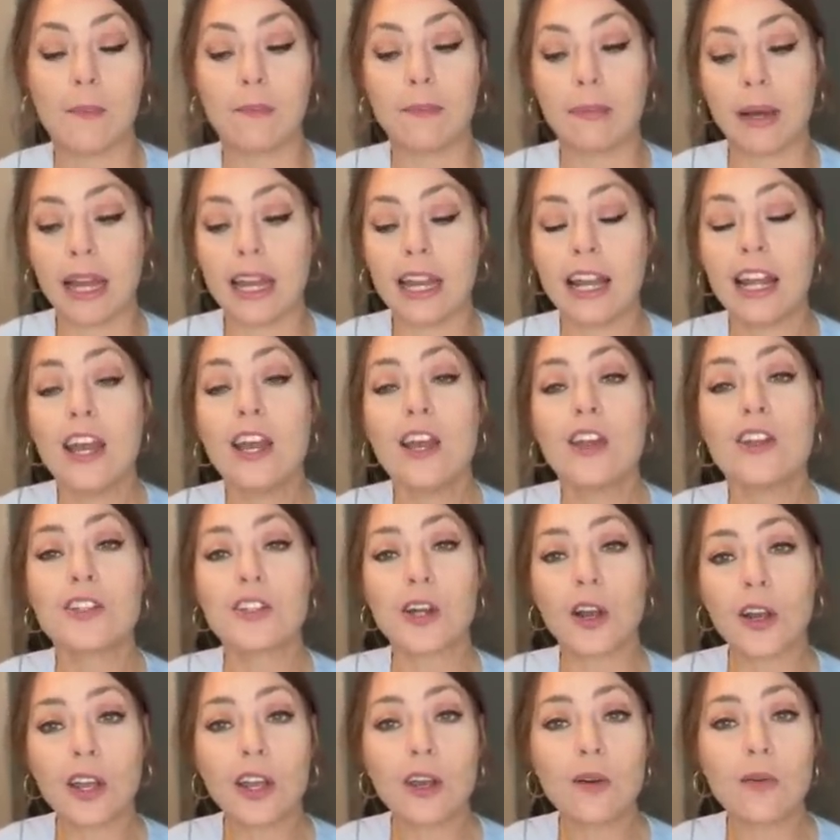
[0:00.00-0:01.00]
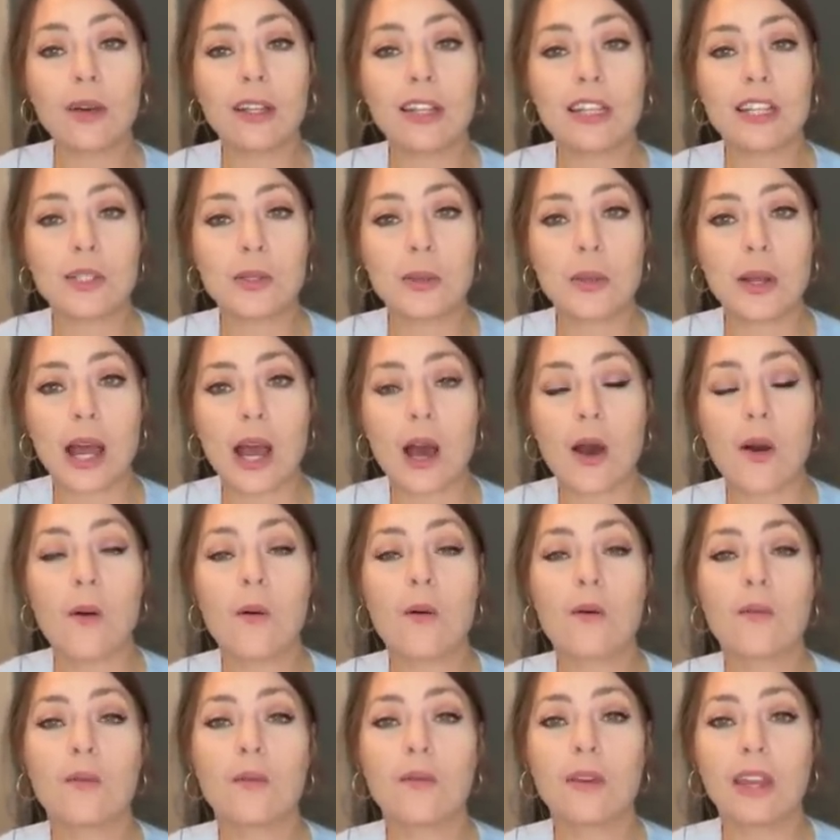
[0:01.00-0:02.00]
But Target won this one out
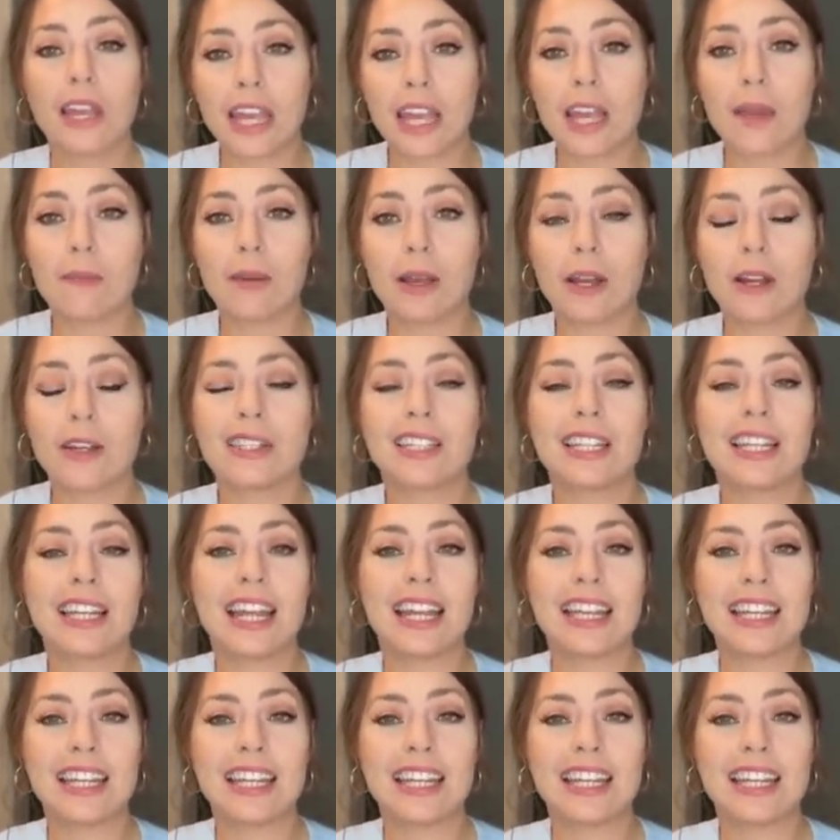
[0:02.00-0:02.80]
in comparison,